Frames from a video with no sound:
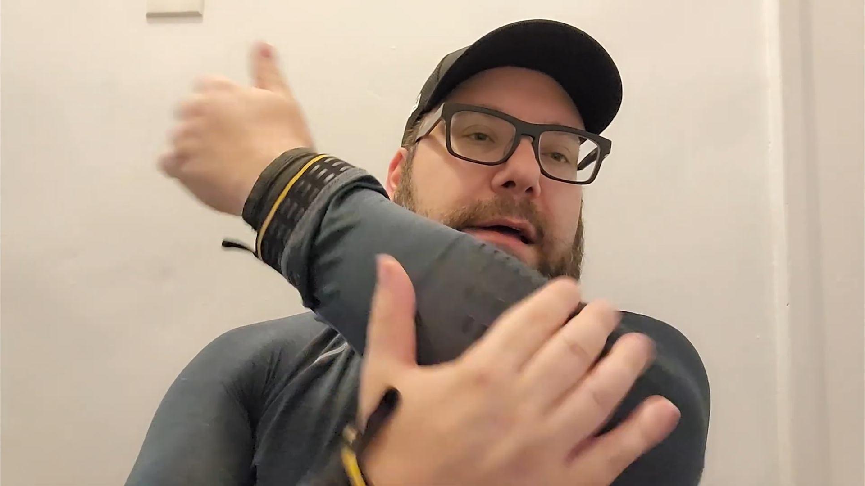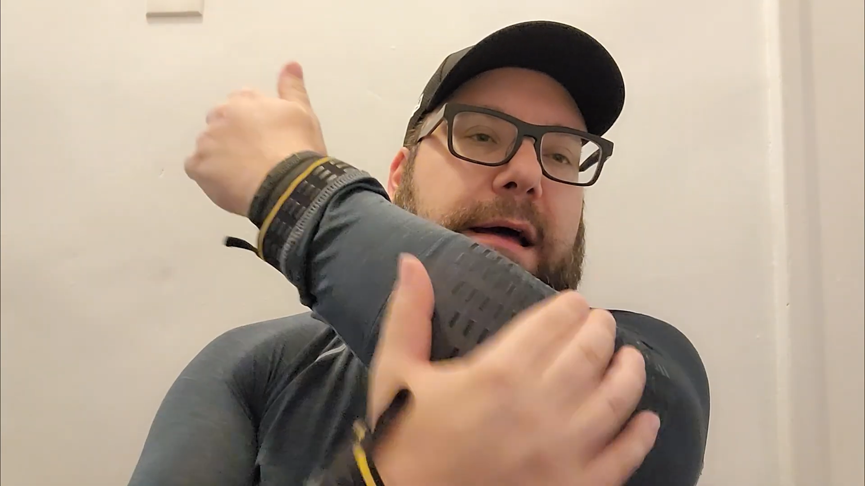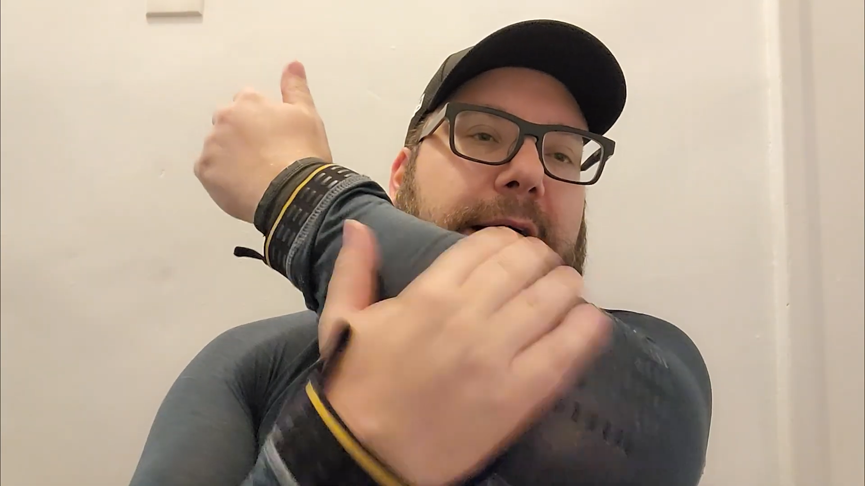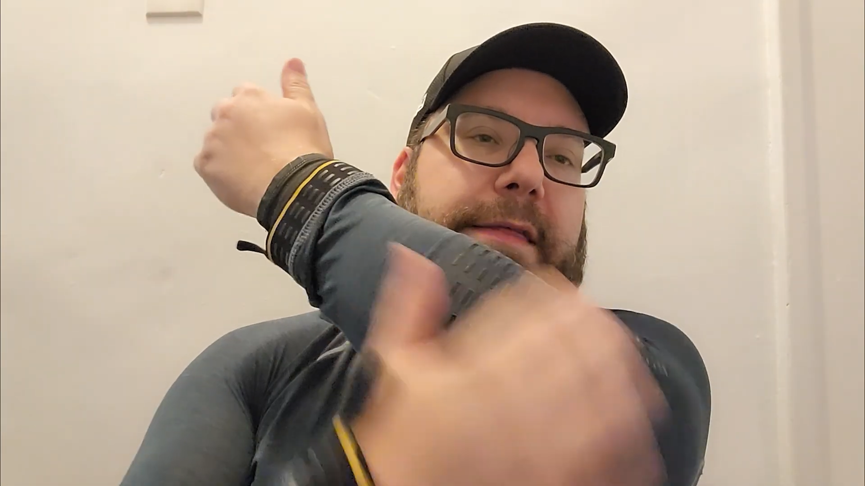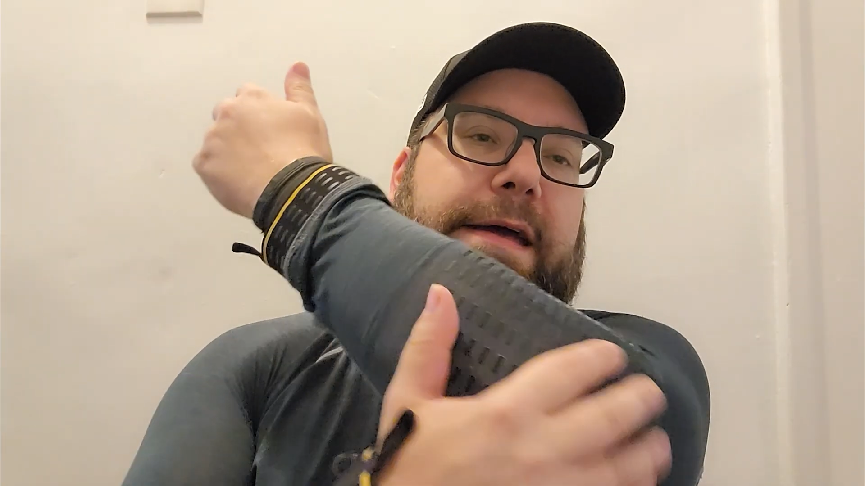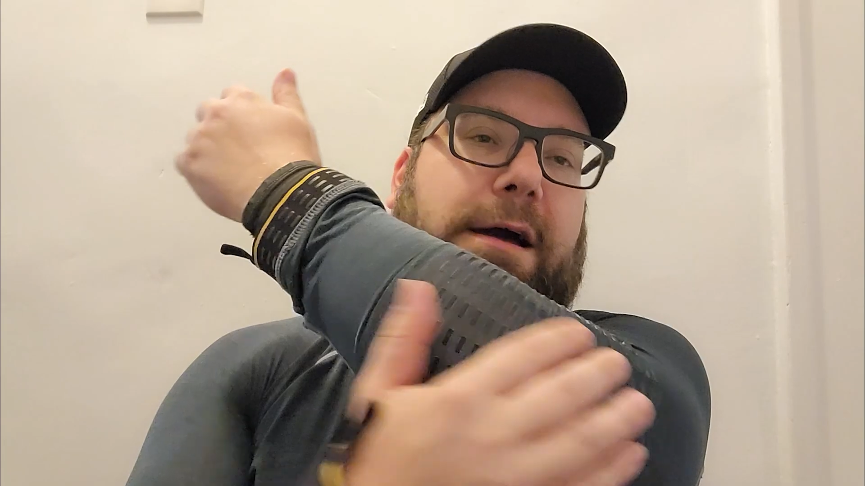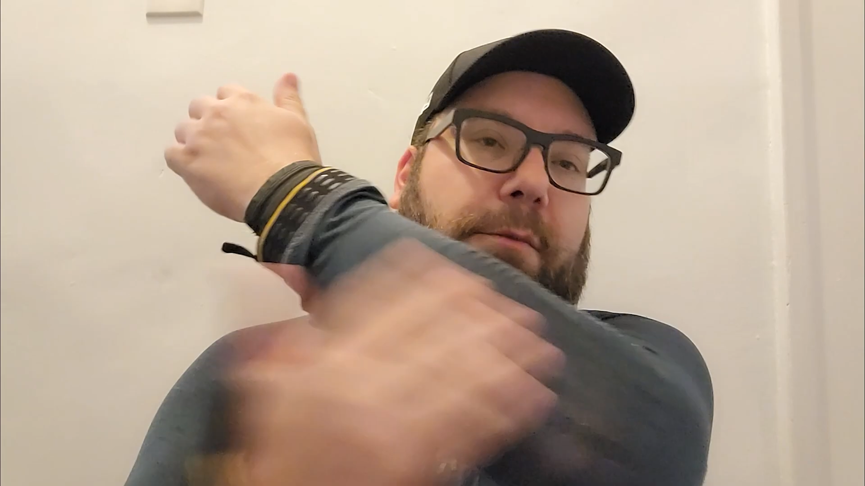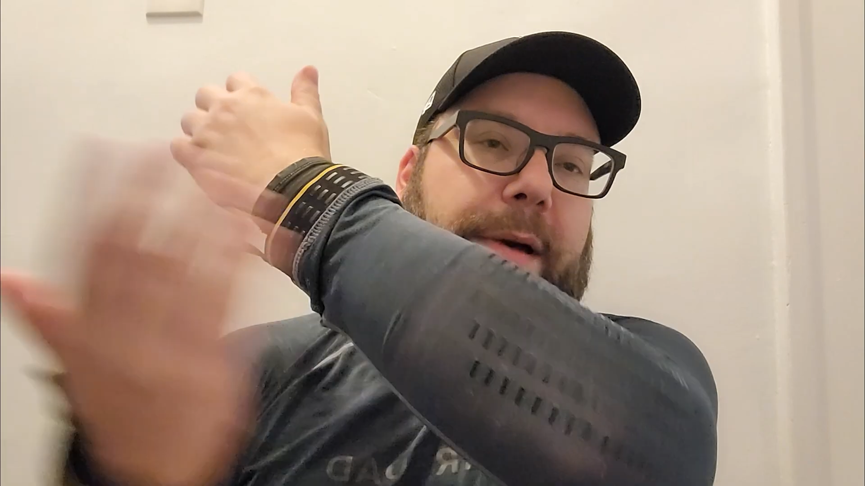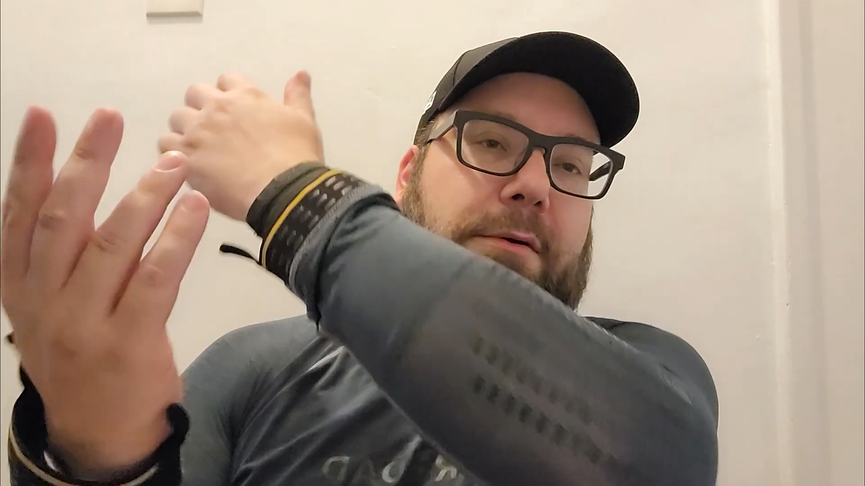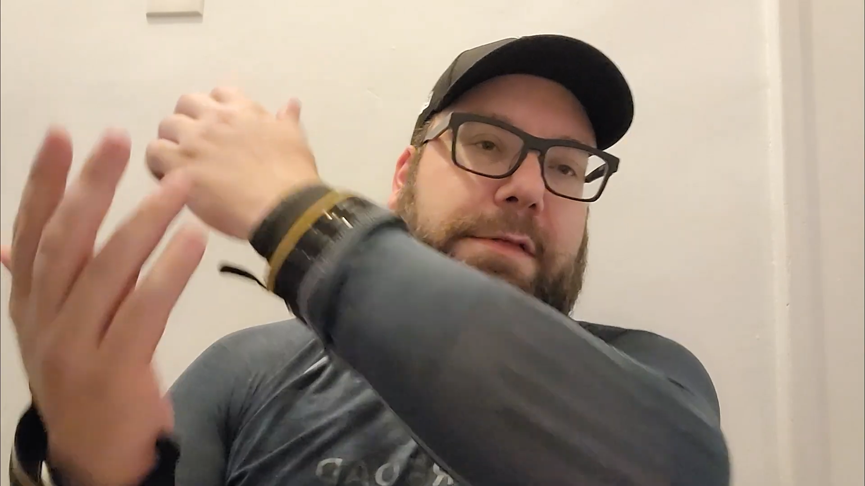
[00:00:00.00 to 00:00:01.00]
that
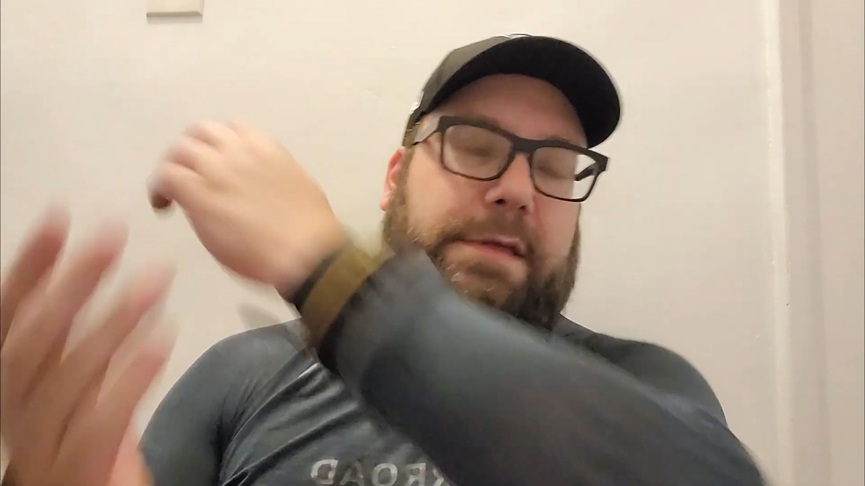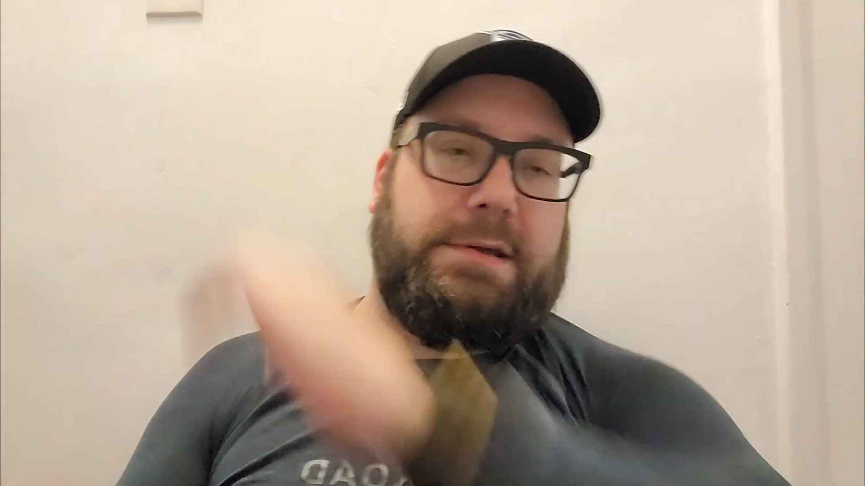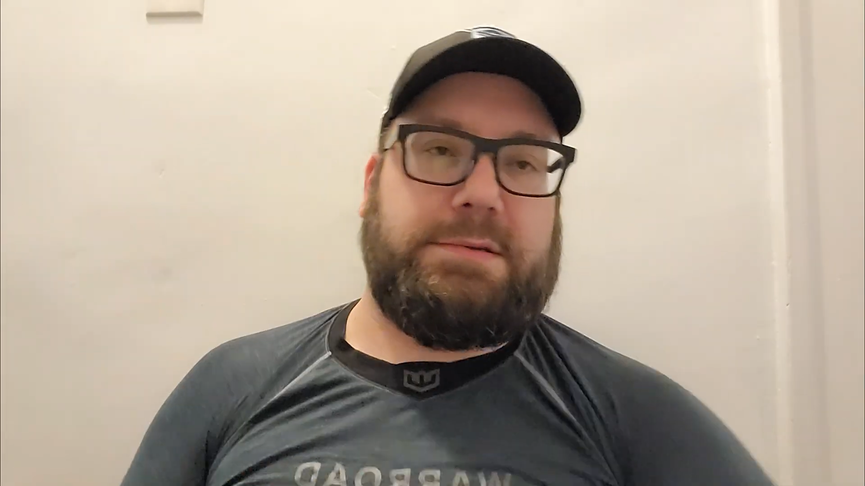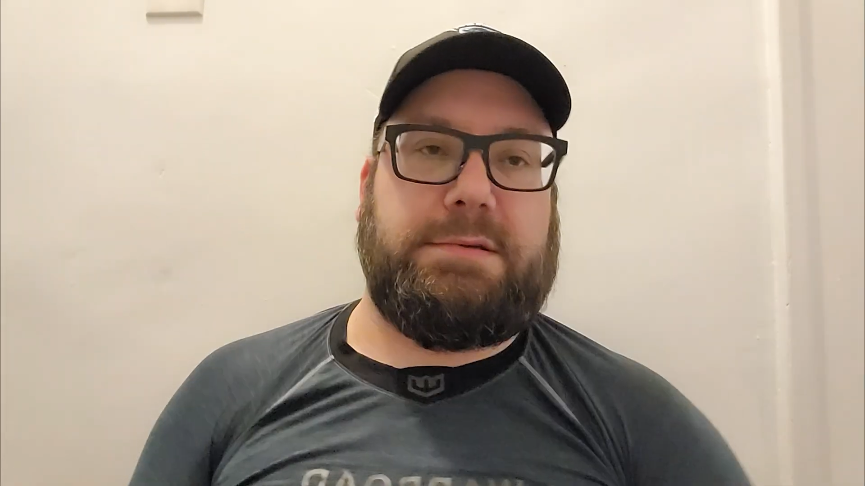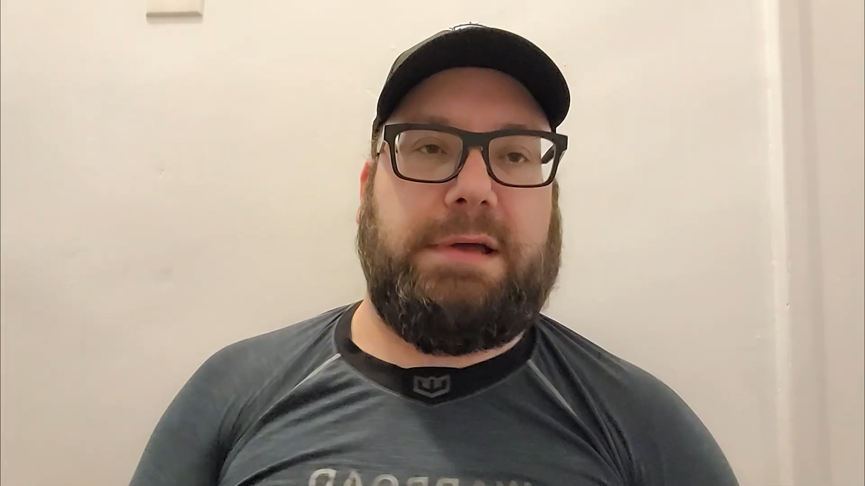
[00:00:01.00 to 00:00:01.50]
help out with things.